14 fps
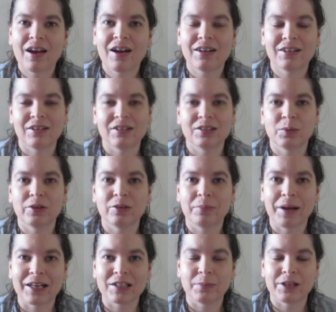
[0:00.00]
Hi guys, welcome
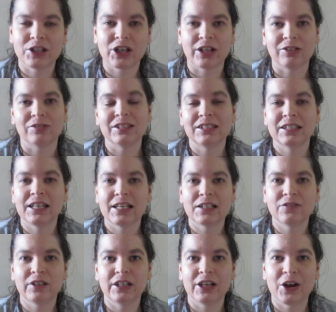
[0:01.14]
back to my channel. In today's
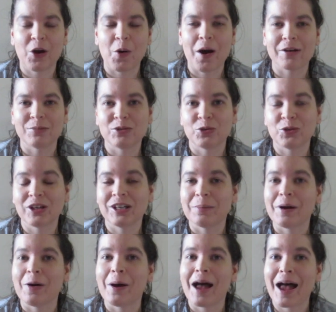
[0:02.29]
video I'm talking
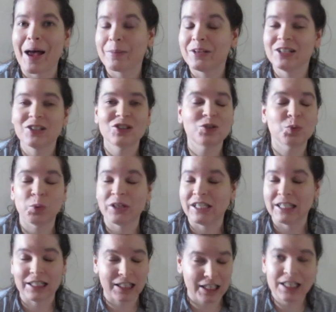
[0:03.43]
about habits we
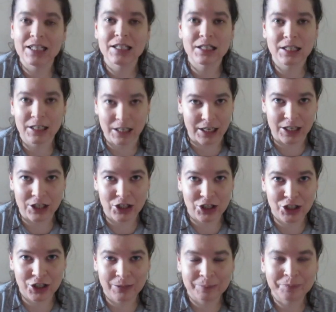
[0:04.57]
need to
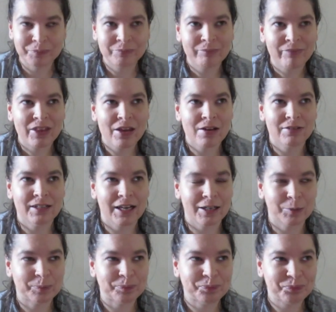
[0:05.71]
ditch.
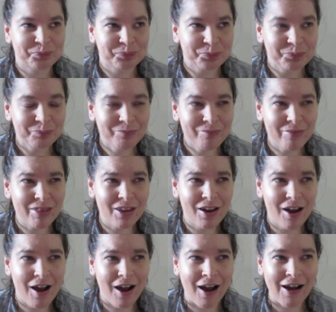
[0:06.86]
Now,
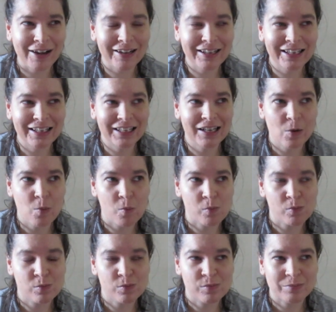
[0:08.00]
I
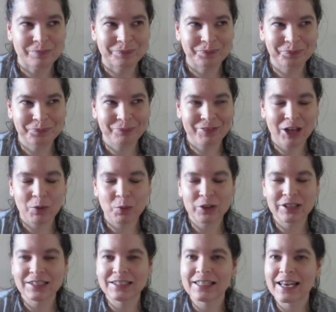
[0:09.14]

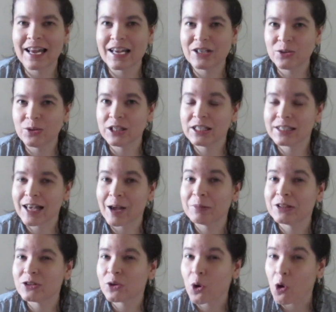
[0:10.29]
wouldn't say I do these
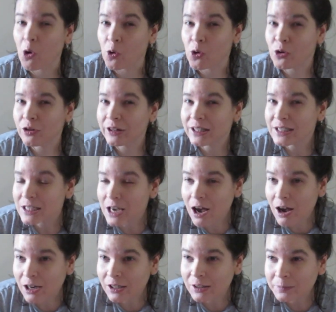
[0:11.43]
habits all the
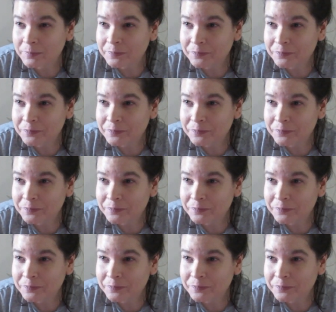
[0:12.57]
time,